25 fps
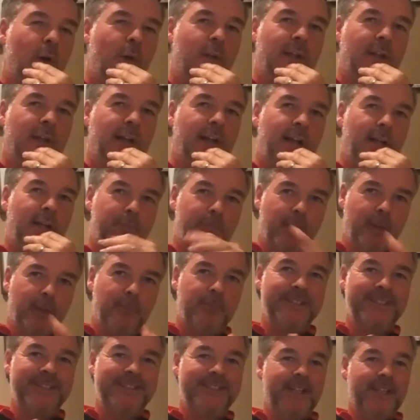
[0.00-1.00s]
Well, I'll
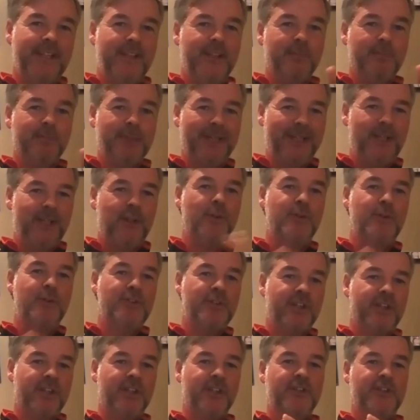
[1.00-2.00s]
probably say that my
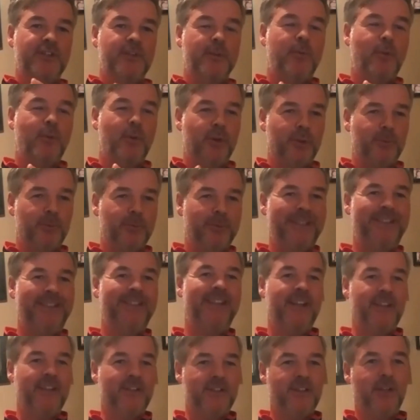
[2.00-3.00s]
coaching has supported my
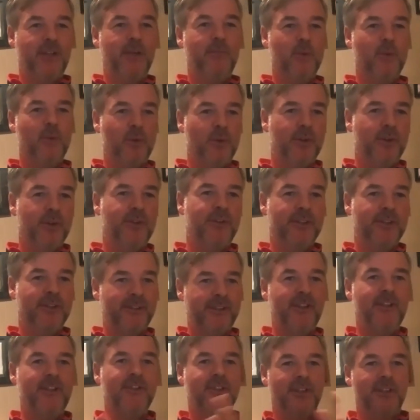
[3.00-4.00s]
teaching more than
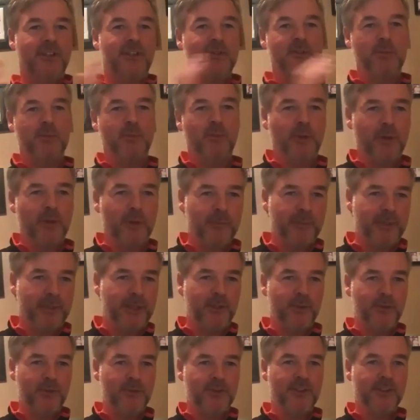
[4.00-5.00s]
teaching has supported my
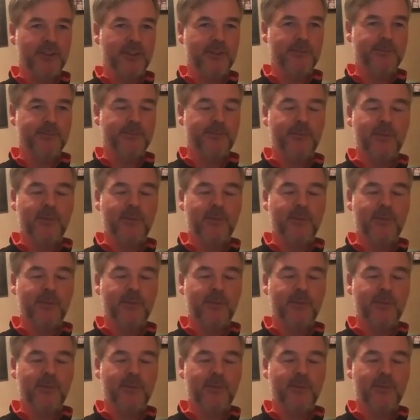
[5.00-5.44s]
coaching.